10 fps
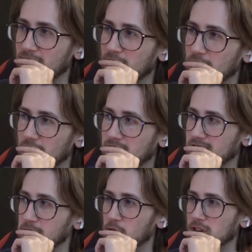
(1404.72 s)
Of course
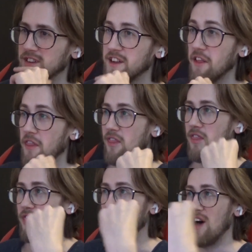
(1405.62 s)
she walks in at
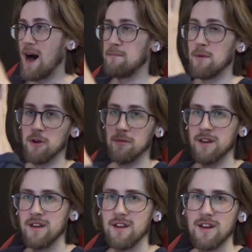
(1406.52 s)
that
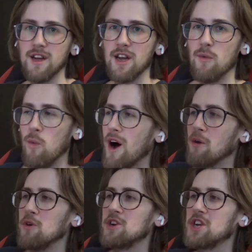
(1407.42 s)
moment. Why
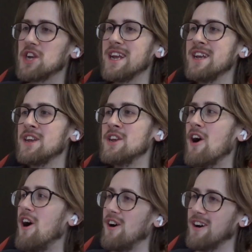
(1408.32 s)
would she
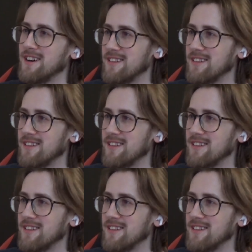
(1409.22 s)
not?